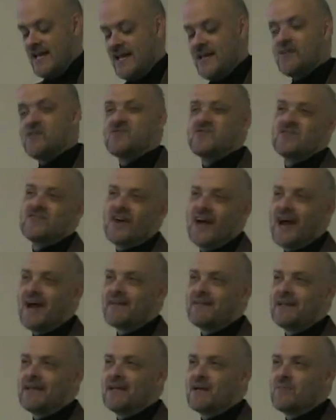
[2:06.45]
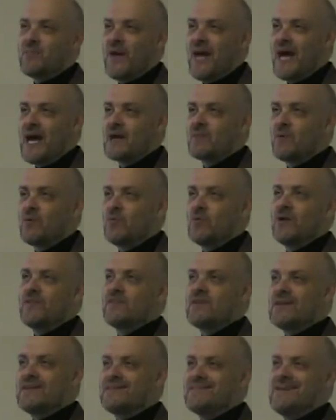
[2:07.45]
It is entirely compatible
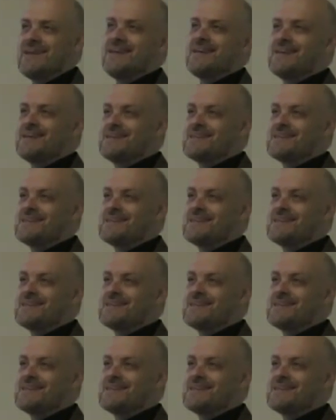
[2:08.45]
with, indeed,